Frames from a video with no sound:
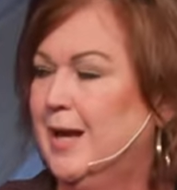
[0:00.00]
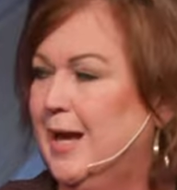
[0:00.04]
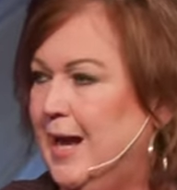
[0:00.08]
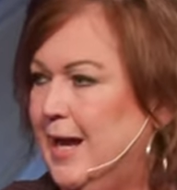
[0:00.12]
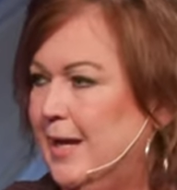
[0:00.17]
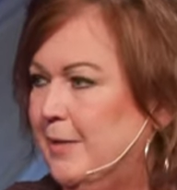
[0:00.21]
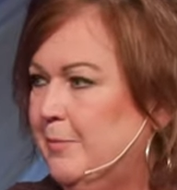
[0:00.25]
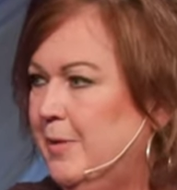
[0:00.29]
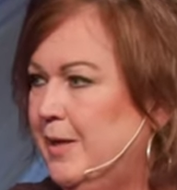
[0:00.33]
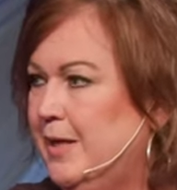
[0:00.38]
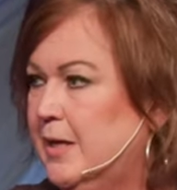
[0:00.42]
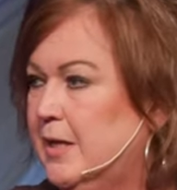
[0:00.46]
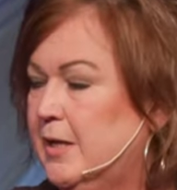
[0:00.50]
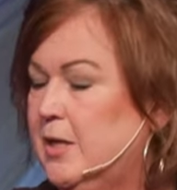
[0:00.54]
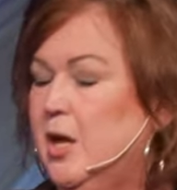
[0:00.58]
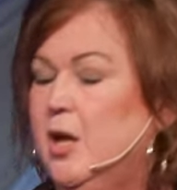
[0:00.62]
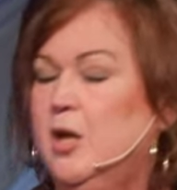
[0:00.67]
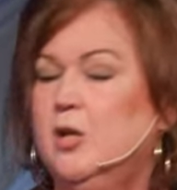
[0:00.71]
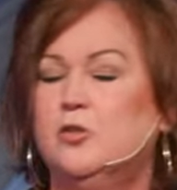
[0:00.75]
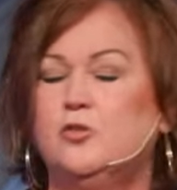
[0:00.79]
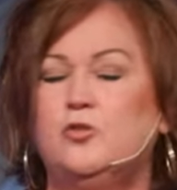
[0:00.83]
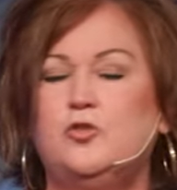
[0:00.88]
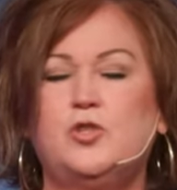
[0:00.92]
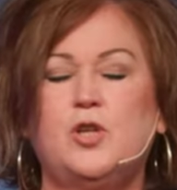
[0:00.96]
Amen.
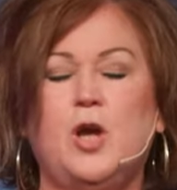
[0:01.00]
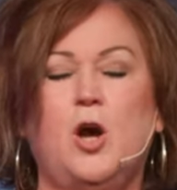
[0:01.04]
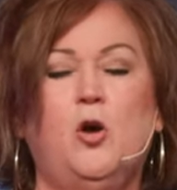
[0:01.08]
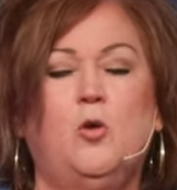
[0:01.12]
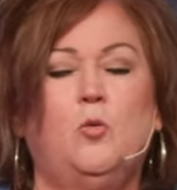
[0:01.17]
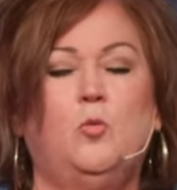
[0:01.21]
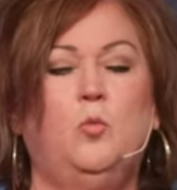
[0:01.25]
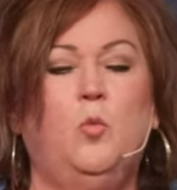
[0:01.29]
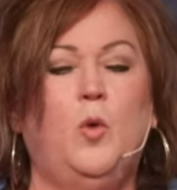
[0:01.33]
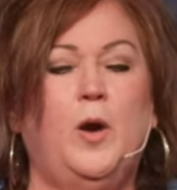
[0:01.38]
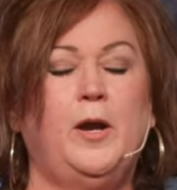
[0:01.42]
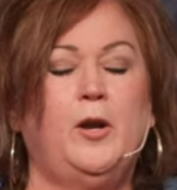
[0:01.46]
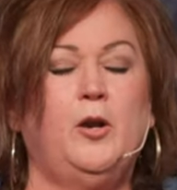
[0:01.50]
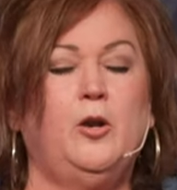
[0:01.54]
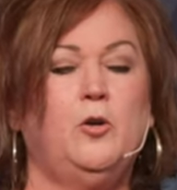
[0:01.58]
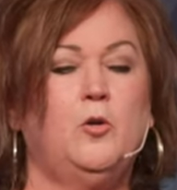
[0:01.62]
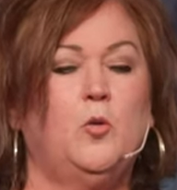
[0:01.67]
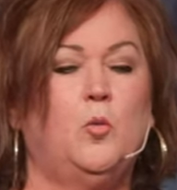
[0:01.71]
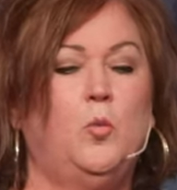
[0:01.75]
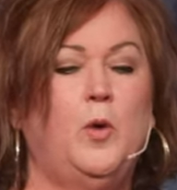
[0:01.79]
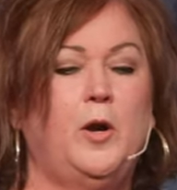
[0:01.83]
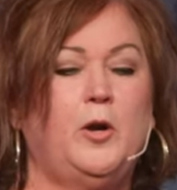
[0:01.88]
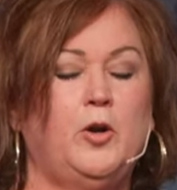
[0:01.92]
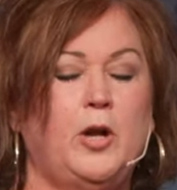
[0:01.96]
So where,
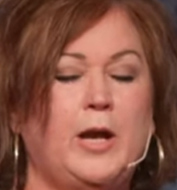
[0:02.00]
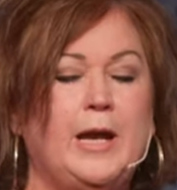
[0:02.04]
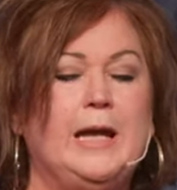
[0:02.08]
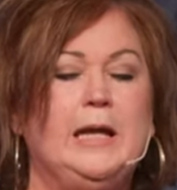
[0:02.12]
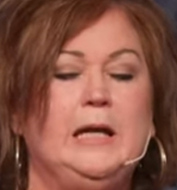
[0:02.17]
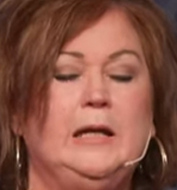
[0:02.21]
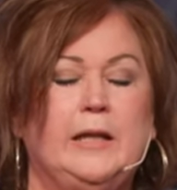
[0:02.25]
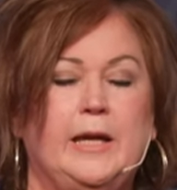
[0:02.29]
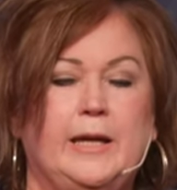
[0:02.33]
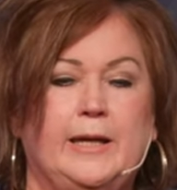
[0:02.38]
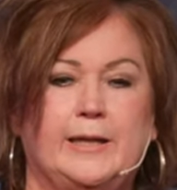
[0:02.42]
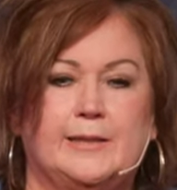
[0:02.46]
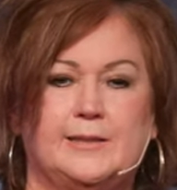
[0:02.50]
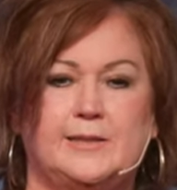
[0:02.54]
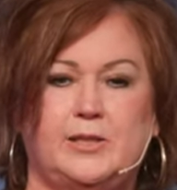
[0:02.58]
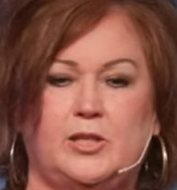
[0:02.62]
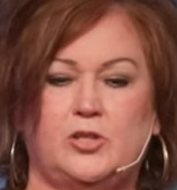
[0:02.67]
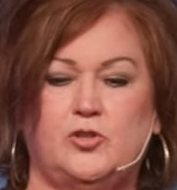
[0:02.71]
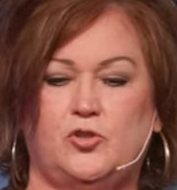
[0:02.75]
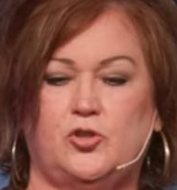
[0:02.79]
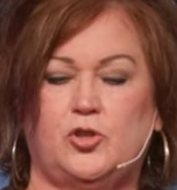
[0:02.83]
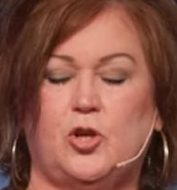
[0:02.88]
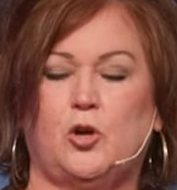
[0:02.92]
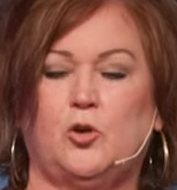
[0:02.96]
where healing is
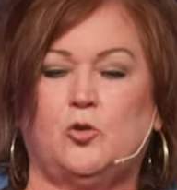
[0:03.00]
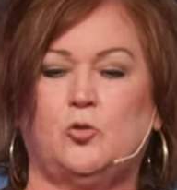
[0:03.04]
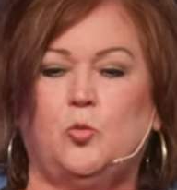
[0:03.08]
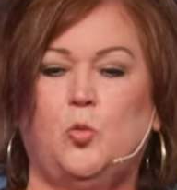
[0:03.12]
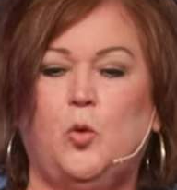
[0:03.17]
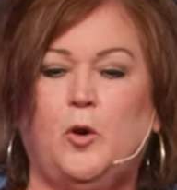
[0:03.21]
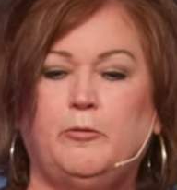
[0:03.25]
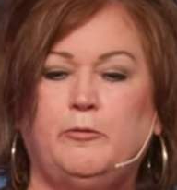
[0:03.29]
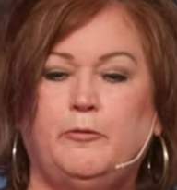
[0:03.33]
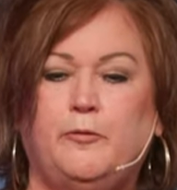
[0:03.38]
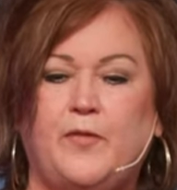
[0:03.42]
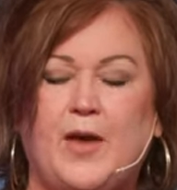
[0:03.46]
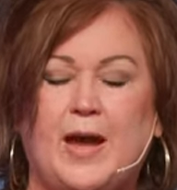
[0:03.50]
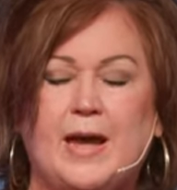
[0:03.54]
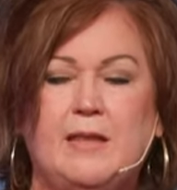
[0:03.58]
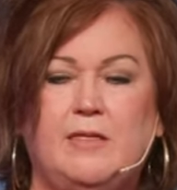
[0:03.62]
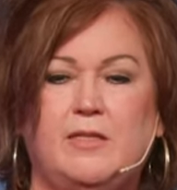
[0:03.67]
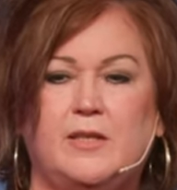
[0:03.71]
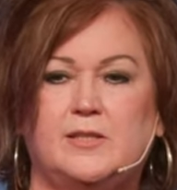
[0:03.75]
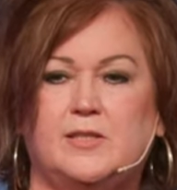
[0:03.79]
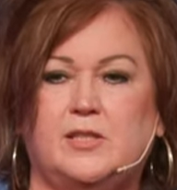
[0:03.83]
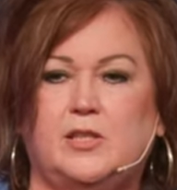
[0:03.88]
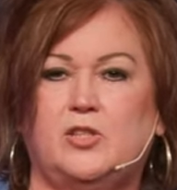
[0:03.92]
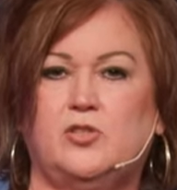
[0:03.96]
concerned, where faith
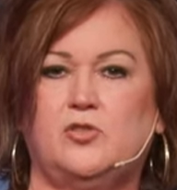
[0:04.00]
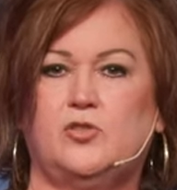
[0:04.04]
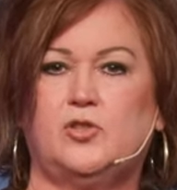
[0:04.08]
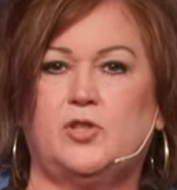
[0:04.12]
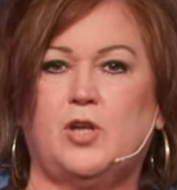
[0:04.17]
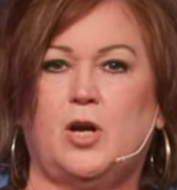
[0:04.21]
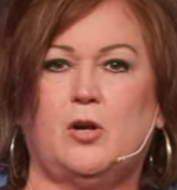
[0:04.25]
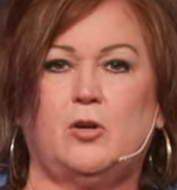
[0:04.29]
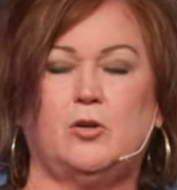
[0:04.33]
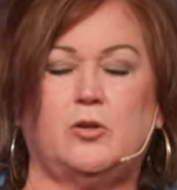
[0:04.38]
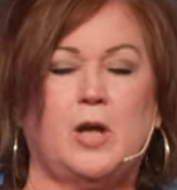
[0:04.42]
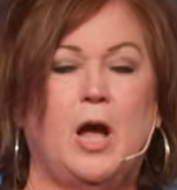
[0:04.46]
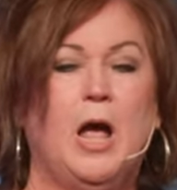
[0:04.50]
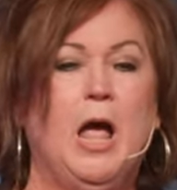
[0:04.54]
is concerned,